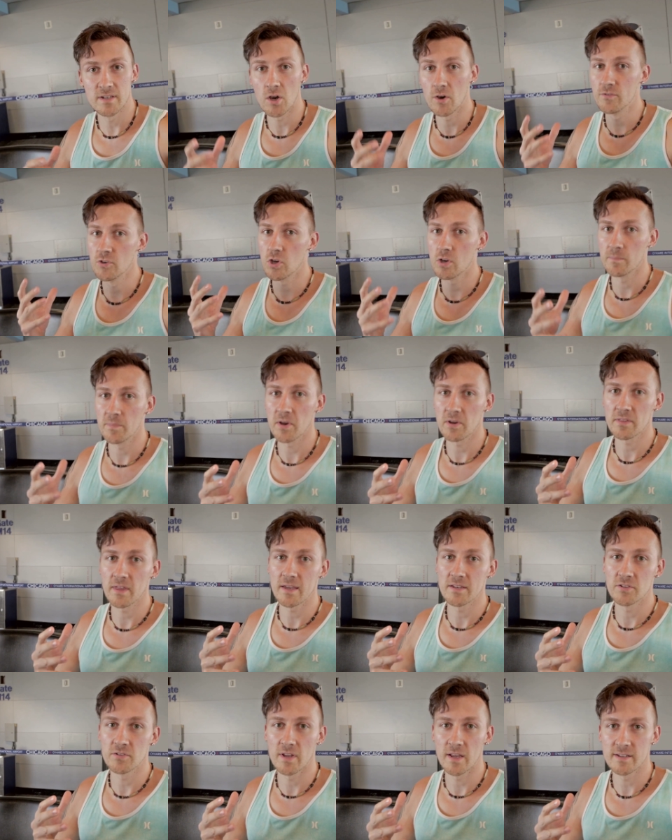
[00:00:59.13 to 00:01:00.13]
Now, if you compare
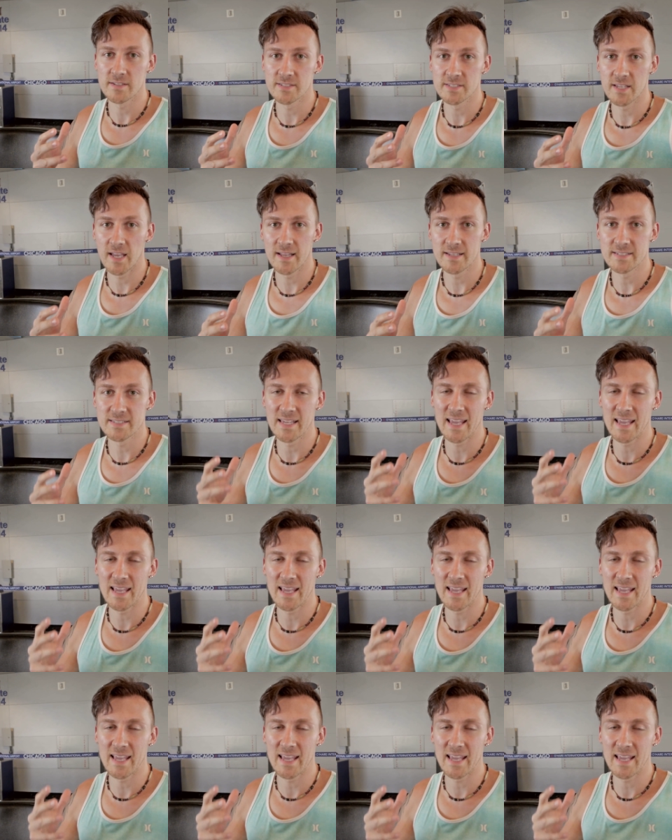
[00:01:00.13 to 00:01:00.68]
that to United States,